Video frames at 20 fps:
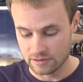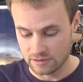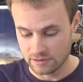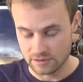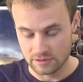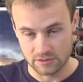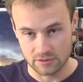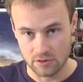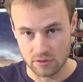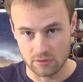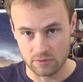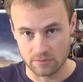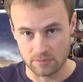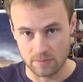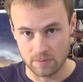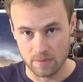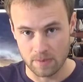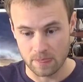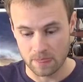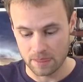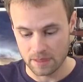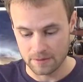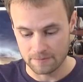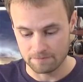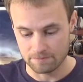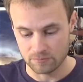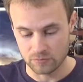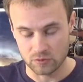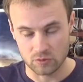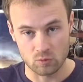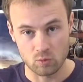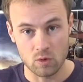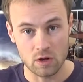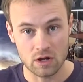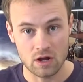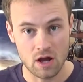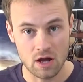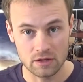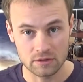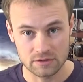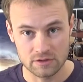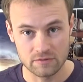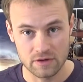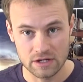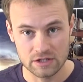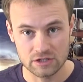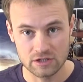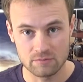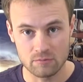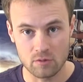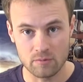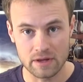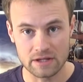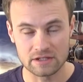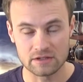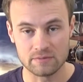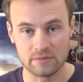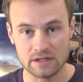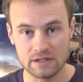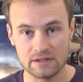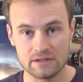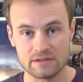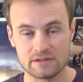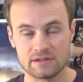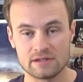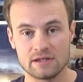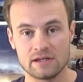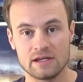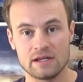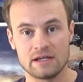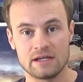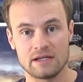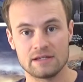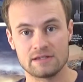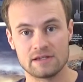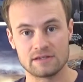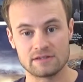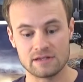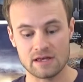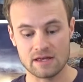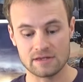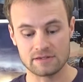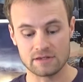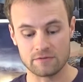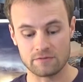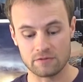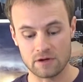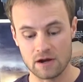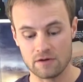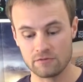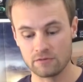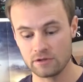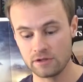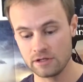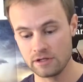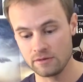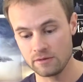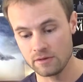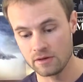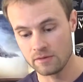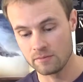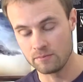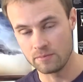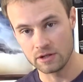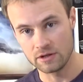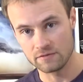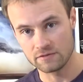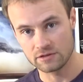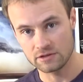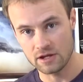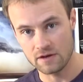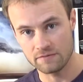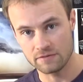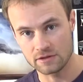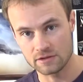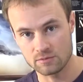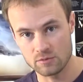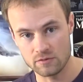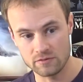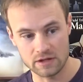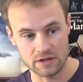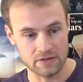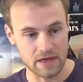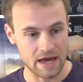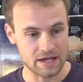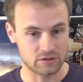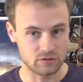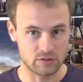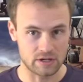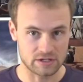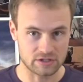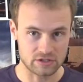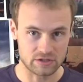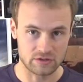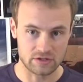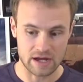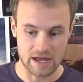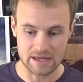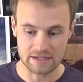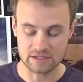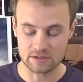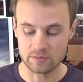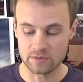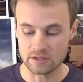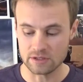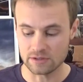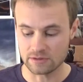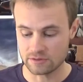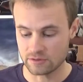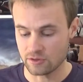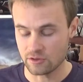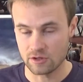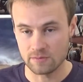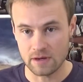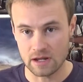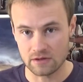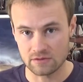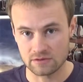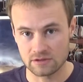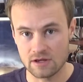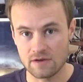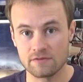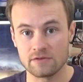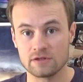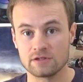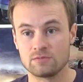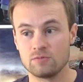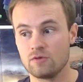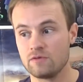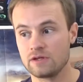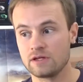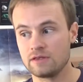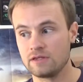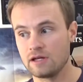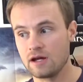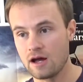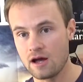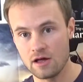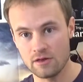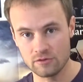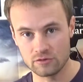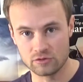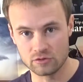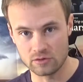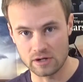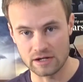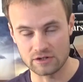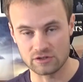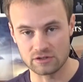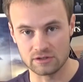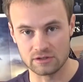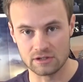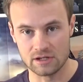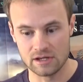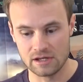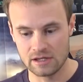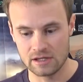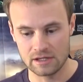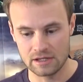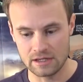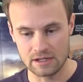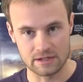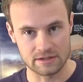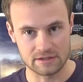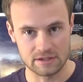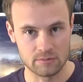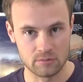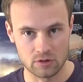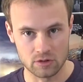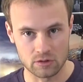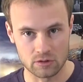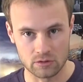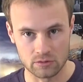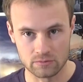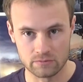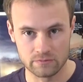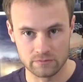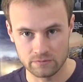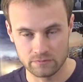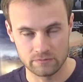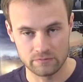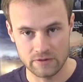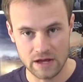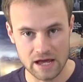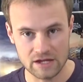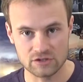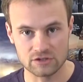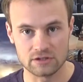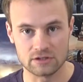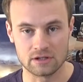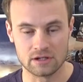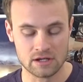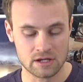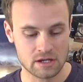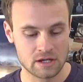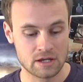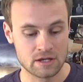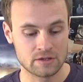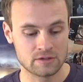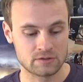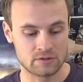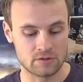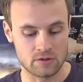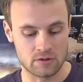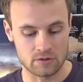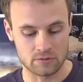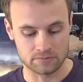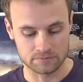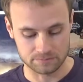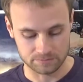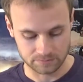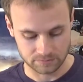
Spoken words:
So what conservation of momentum is it says that for every bit of stuff that's moving in that direction, there has to be a certain amount of stuff that's moving in the other direction in a similar fashion. So